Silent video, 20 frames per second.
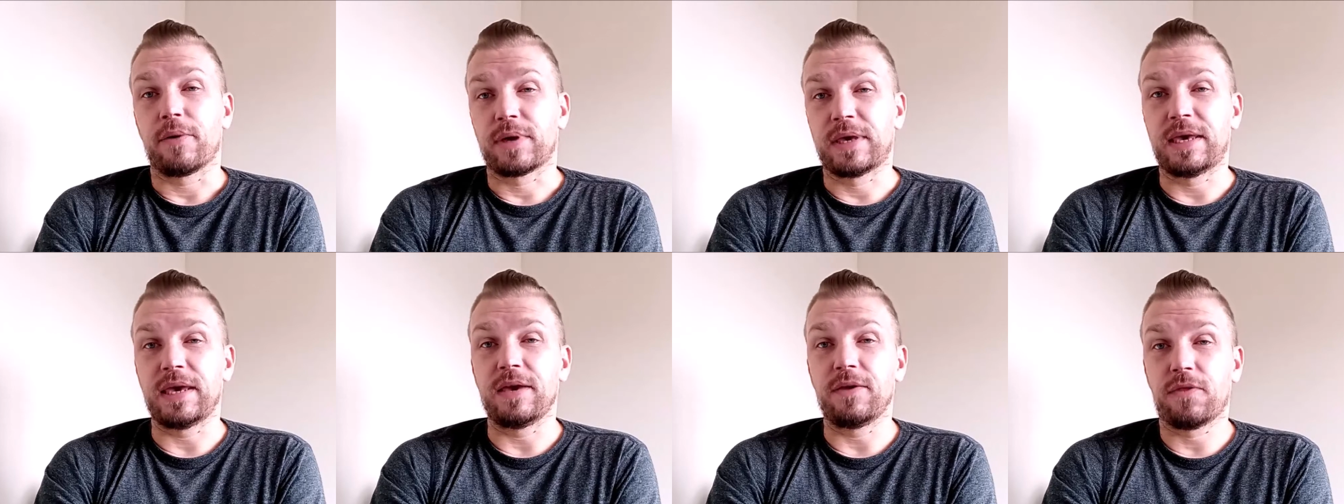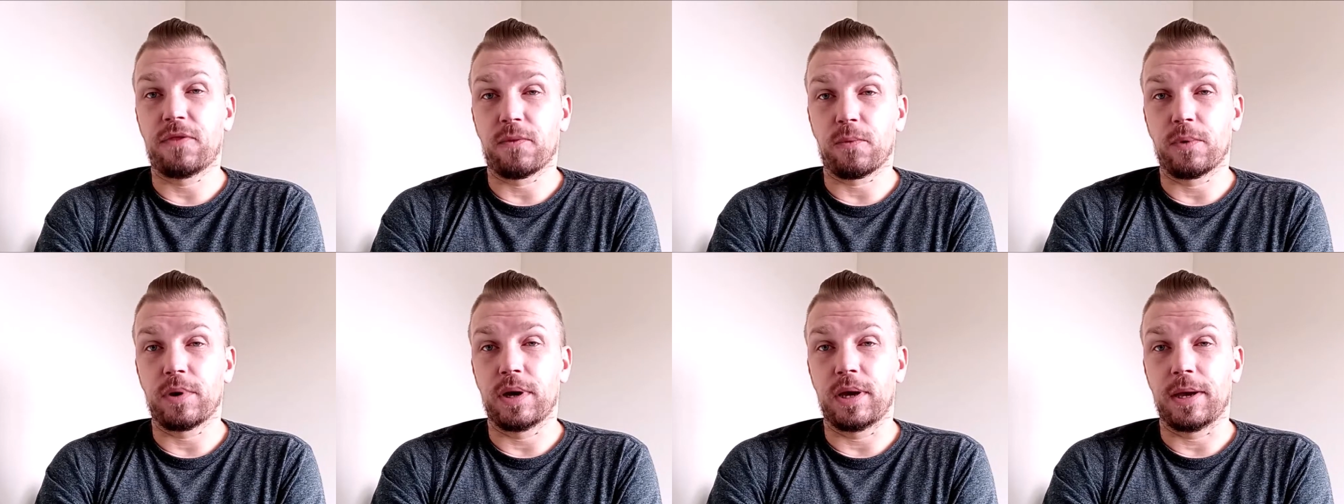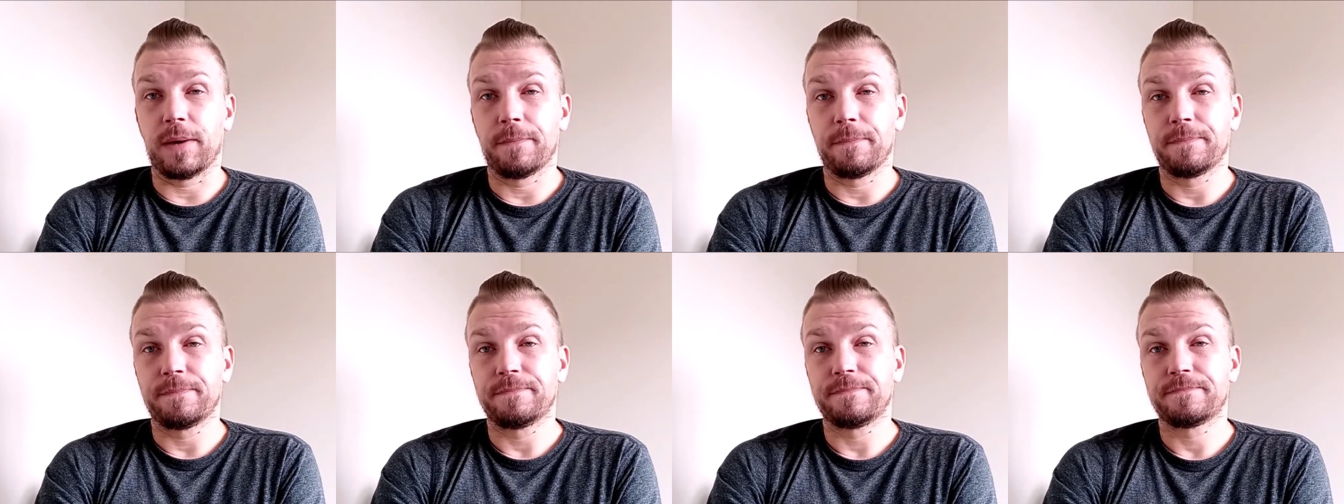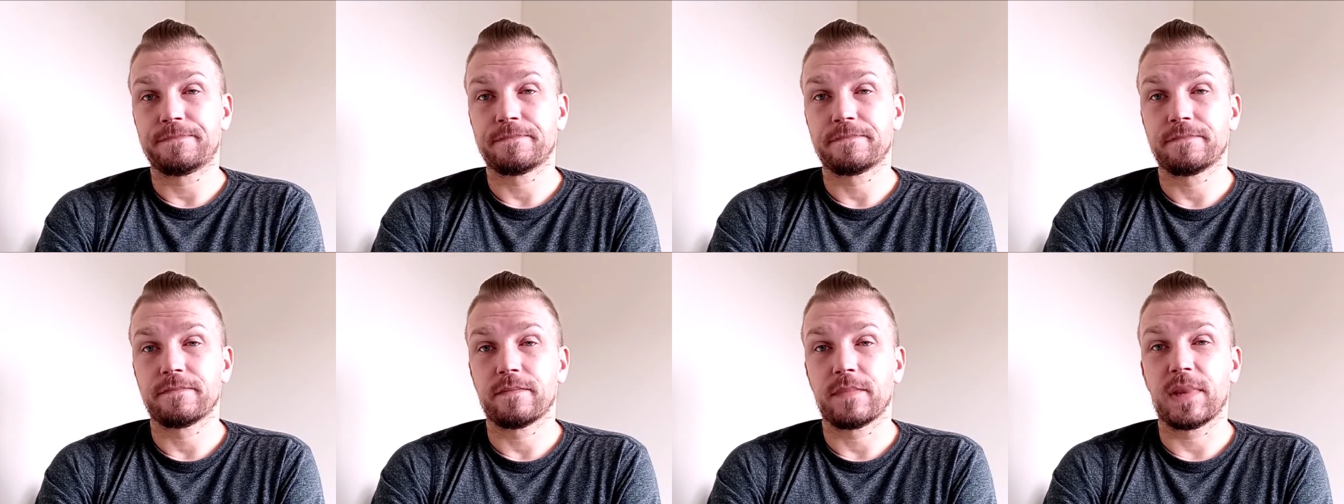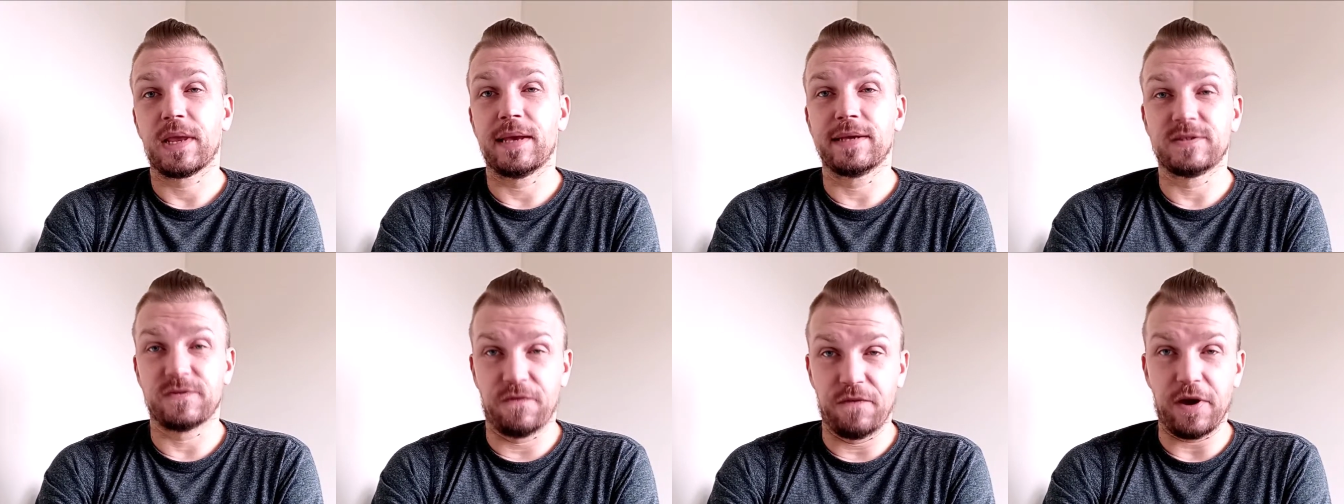key three
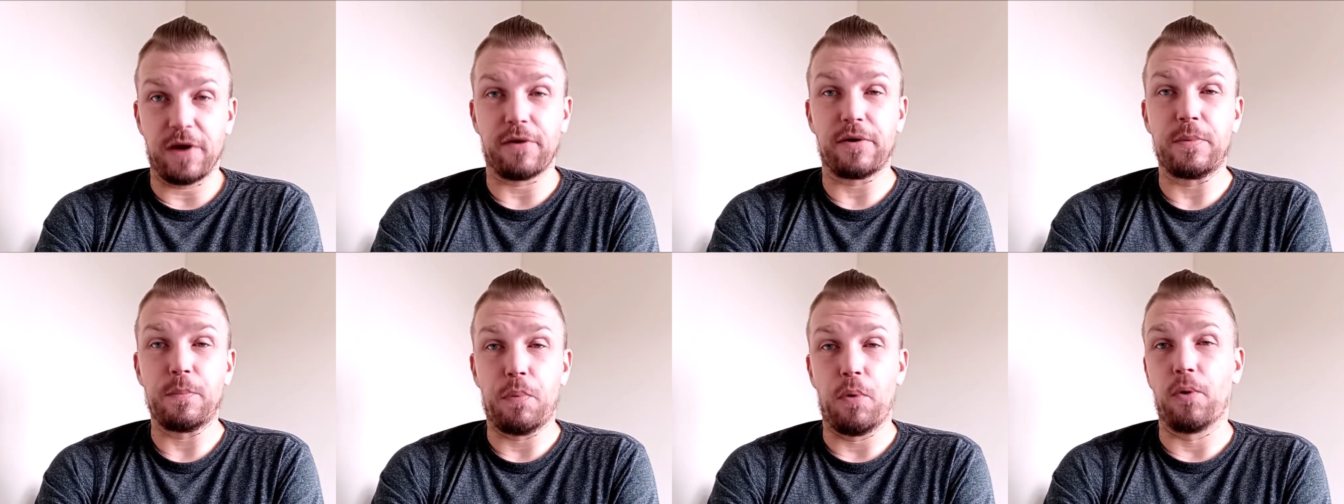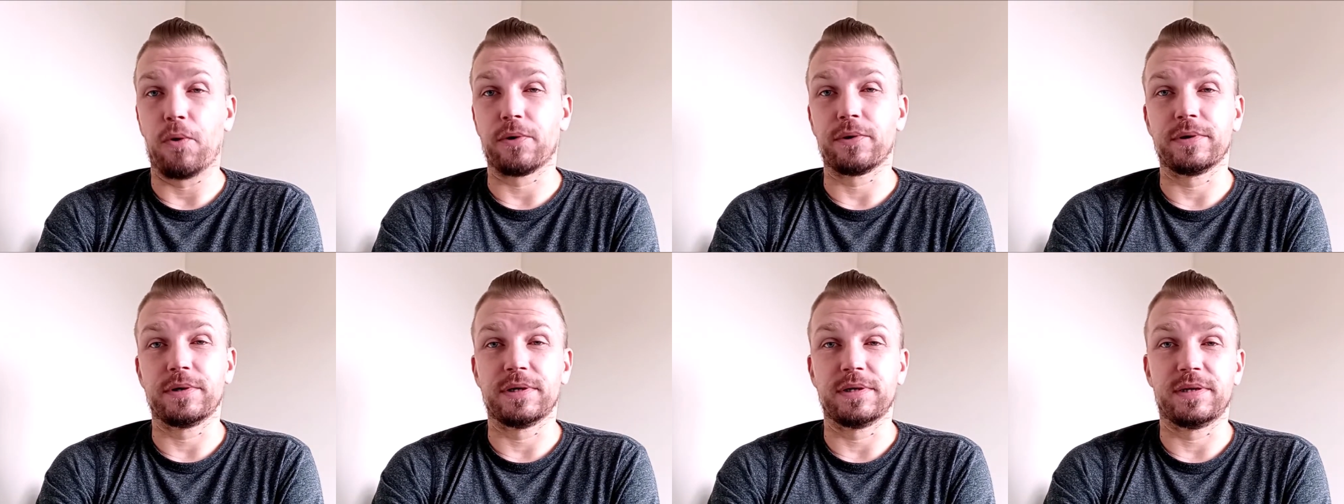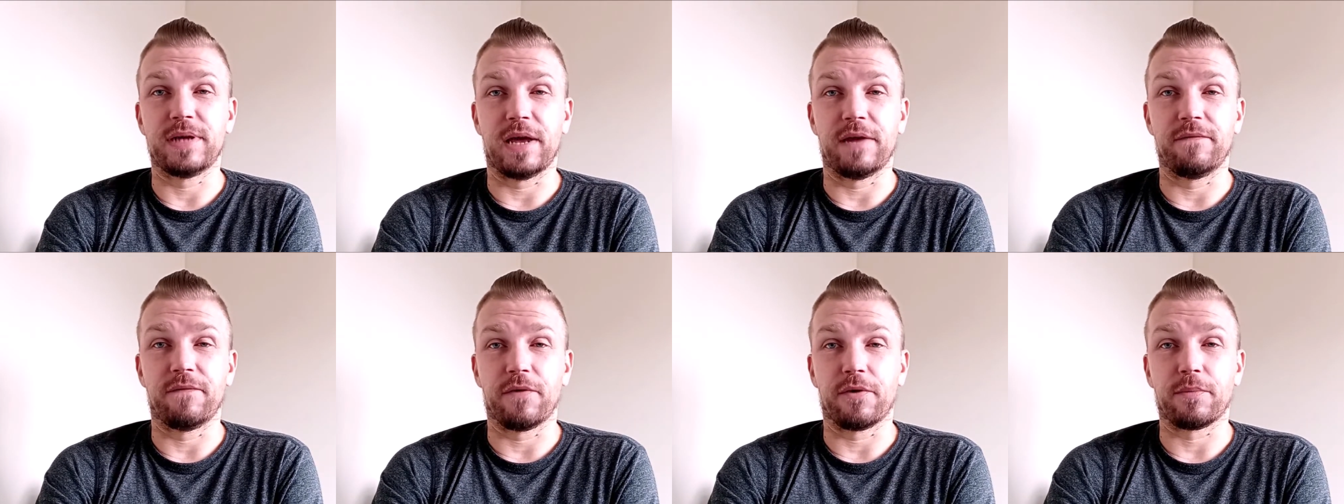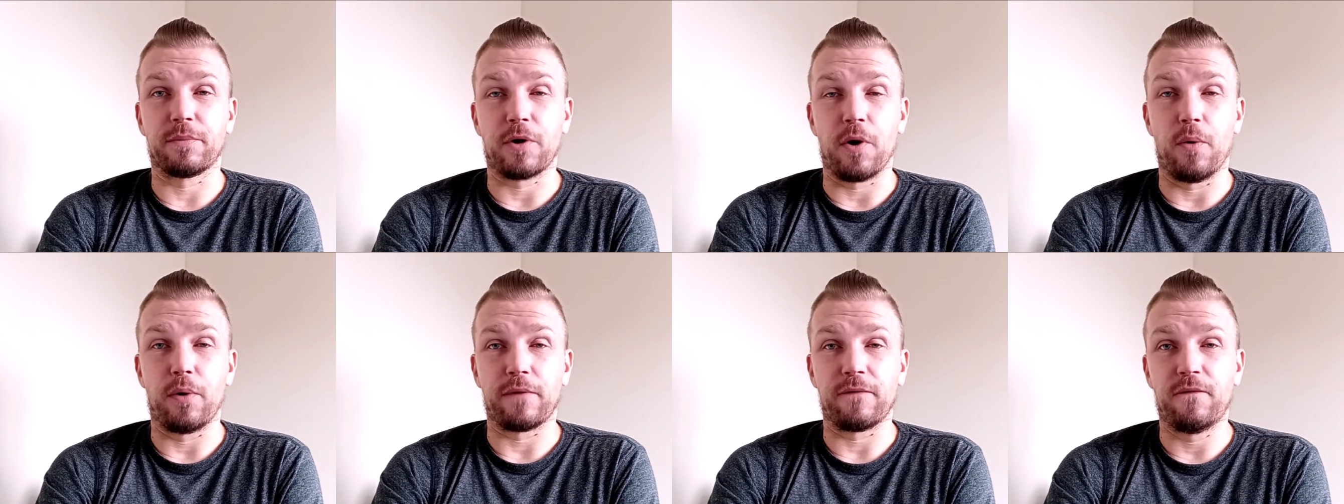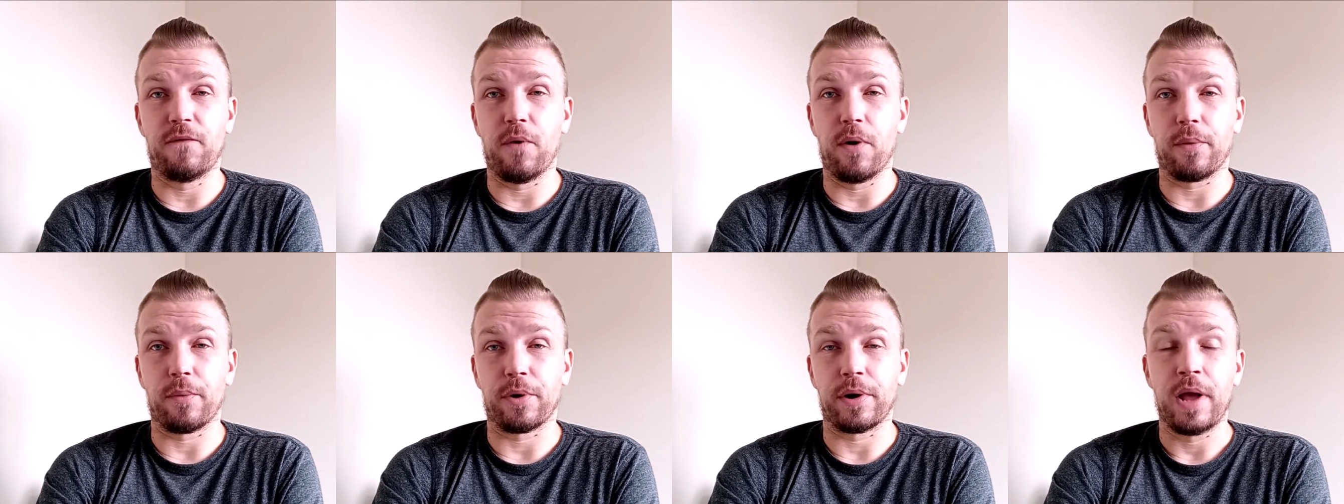is very important to Denver going
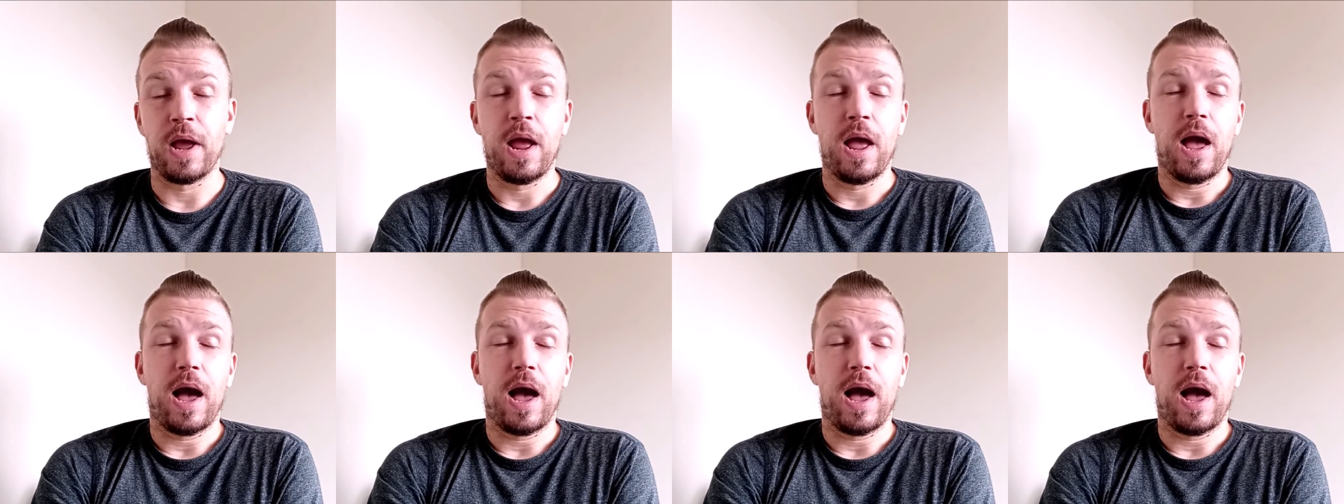forward.